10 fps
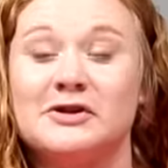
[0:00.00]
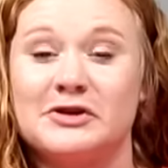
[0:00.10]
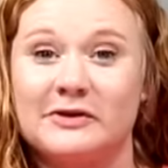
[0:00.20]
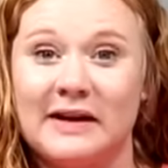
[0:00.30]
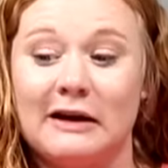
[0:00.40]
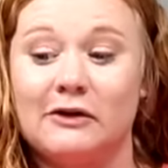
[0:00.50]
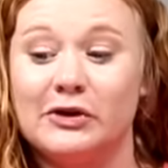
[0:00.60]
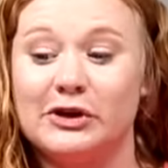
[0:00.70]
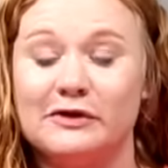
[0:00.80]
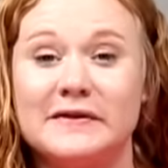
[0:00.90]
So
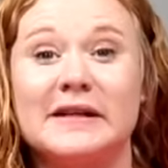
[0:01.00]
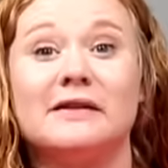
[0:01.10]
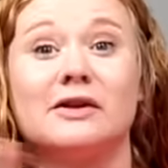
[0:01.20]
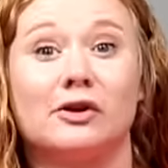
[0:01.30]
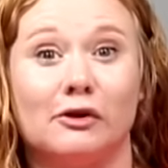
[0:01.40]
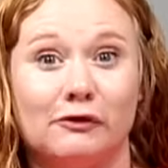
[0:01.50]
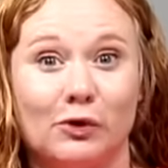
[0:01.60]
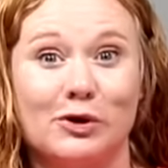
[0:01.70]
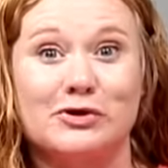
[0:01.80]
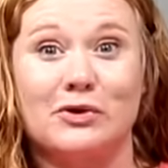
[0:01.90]
now you've seen the
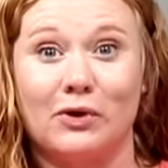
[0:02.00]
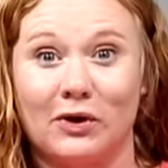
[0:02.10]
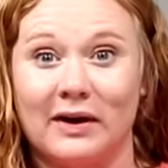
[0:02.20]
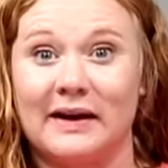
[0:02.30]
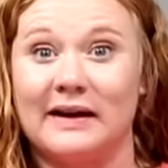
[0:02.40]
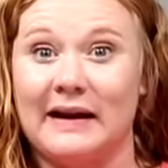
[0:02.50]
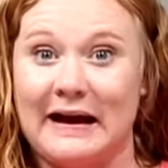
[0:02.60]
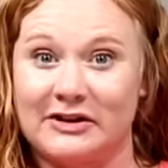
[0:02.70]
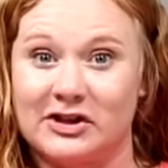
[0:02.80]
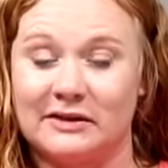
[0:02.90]
Glowforge Aura in
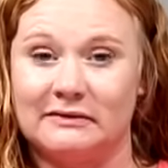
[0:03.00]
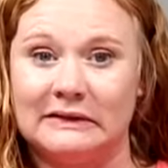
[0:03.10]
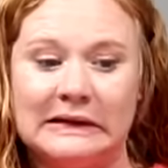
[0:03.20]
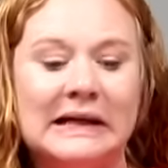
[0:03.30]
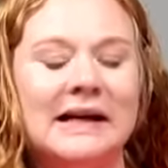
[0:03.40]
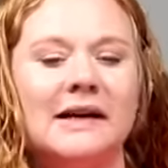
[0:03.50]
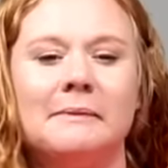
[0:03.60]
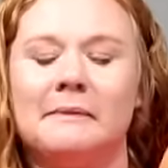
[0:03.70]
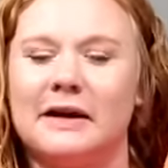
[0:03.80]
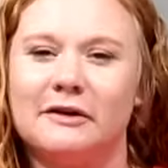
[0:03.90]
action.
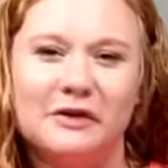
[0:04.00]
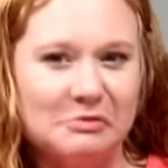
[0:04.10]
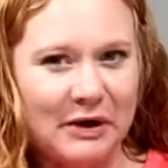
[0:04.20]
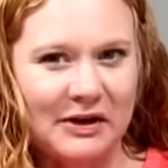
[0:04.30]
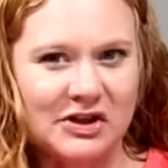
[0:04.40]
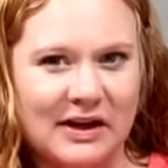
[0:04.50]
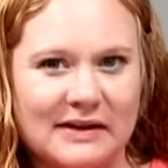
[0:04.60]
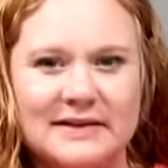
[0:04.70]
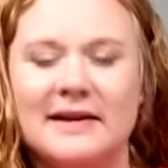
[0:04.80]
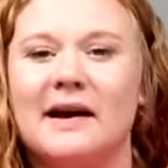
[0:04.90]
Made a few
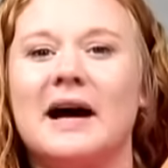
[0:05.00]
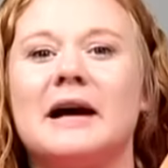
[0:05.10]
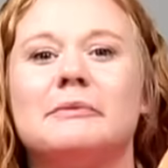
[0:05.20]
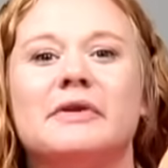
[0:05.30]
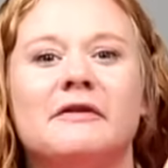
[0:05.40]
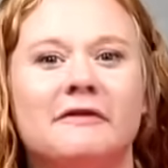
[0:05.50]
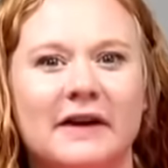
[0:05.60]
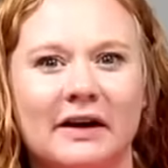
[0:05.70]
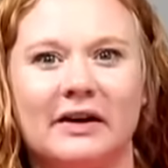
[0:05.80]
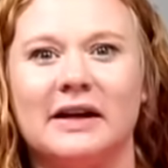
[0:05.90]
projects. I'm
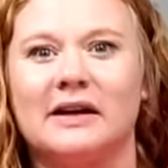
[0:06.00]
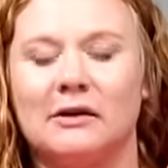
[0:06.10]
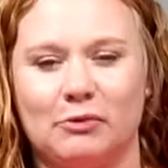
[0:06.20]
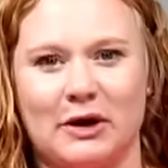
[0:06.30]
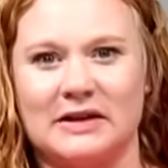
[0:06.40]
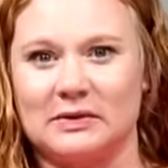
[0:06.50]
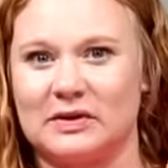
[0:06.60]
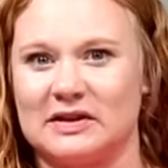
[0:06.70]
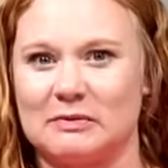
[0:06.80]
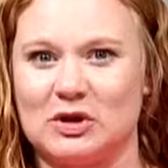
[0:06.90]
very impressed
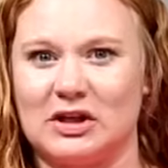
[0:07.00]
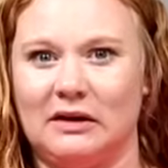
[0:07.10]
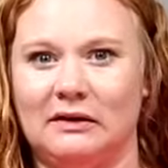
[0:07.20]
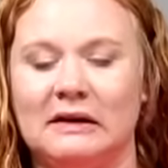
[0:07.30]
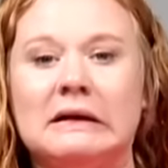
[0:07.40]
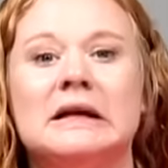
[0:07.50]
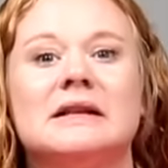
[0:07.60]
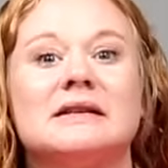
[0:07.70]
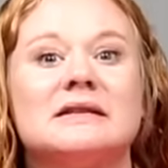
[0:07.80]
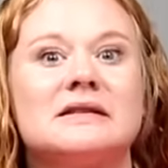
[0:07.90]
with this machine.
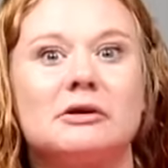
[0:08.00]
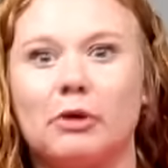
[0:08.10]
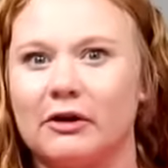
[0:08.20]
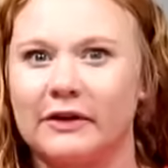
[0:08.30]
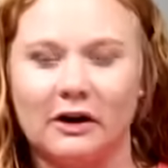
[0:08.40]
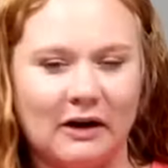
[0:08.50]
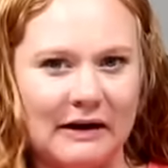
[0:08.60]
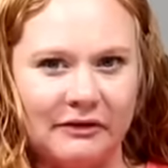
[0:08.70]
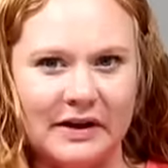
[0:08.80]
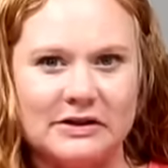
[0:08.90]
This is the perfect
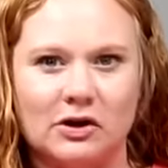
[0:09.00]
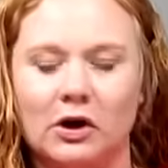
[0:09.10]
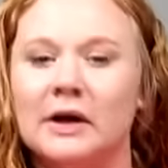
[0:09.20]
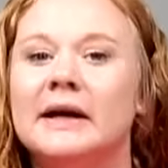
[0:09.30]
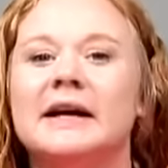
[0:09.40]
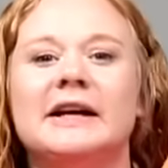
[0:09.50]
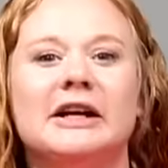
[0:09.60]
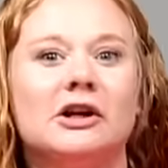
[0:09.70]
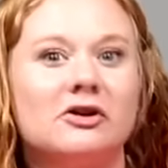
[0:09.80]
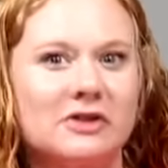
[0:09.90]
craft laser,
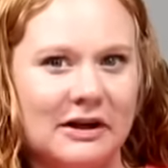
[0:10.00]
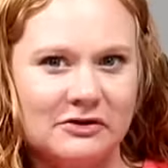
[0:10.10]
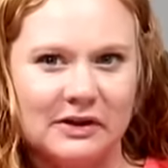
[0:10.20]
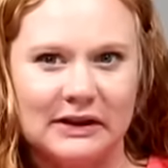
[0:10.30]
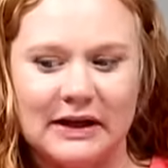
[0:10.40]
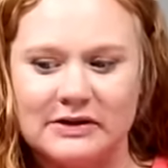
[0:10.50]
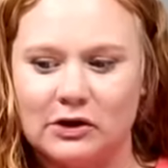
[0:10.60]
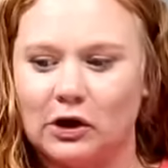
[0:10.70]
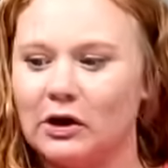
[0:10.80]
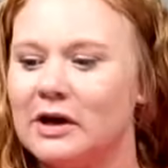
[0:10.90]
introductory
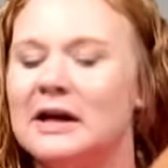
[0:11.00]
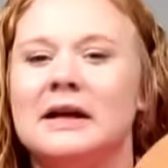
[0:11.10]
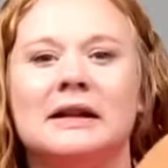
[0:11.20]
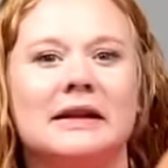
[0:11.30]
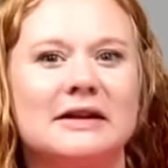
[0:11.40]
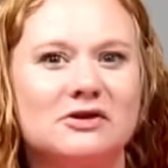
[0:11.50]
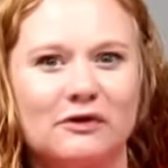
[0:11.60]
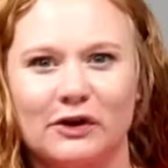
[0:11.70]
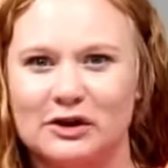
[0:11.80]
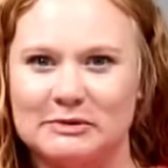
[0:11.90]
laser, laser
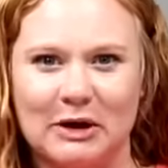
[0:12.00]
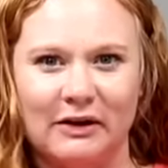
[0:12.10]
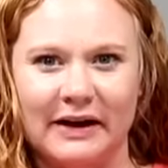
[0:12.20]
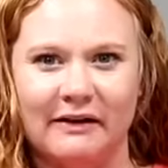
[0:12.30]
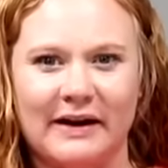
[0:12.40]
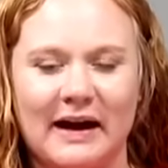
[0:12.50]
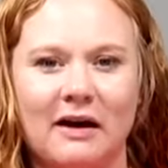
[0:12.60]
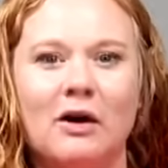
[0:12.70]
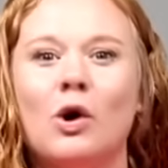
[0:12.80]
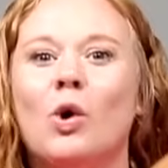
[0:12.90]
for a small area,